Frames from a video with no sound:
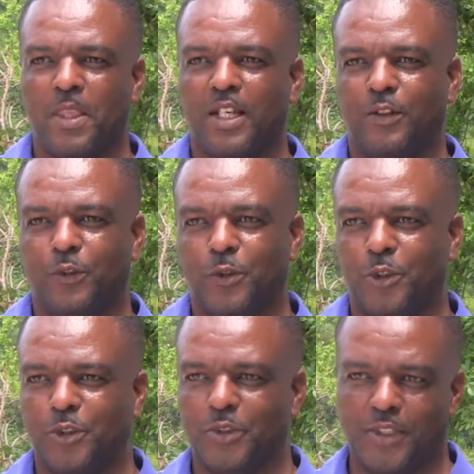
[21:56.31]
And of
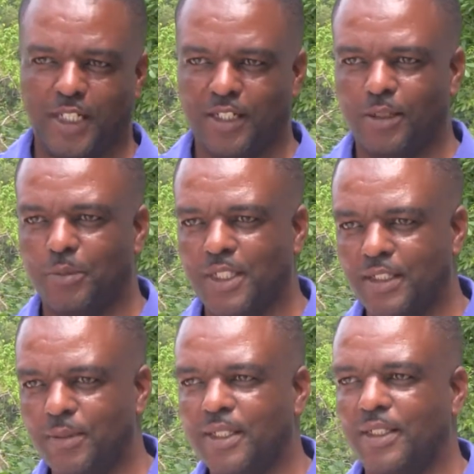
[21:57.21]
course, that can be a
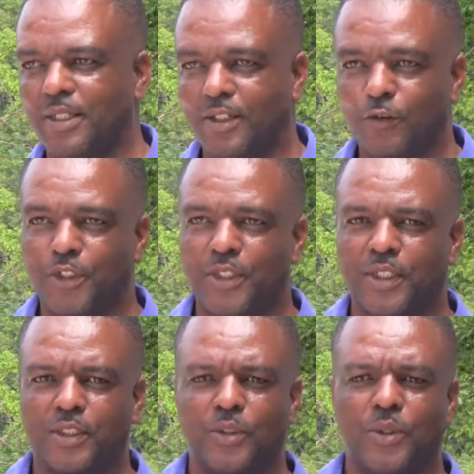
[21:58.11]
little bit
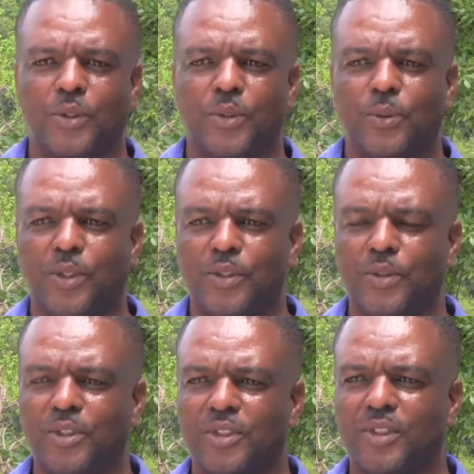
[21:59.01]
inconvenient. So we want
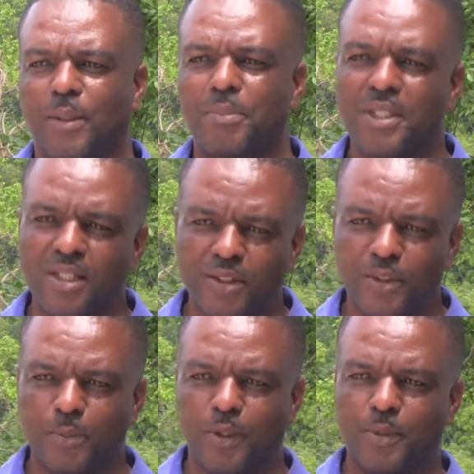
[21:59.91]
to just appeal to
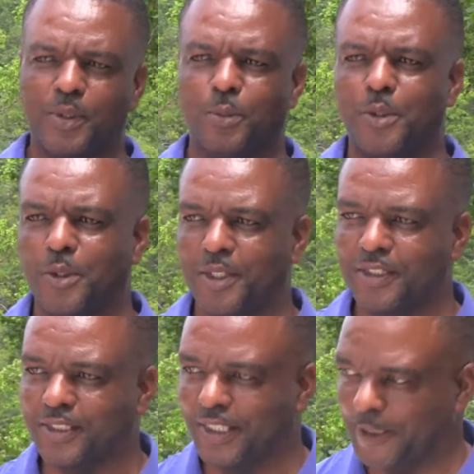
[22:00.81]
the public to bear with
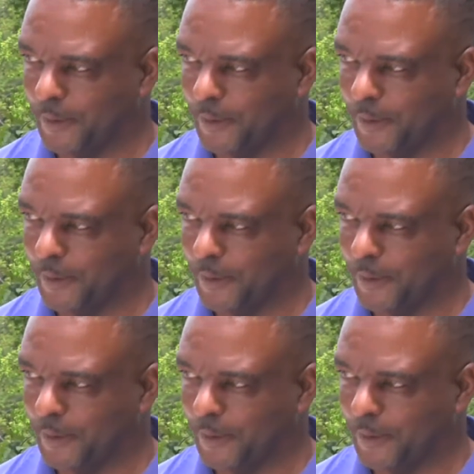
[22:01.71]
us.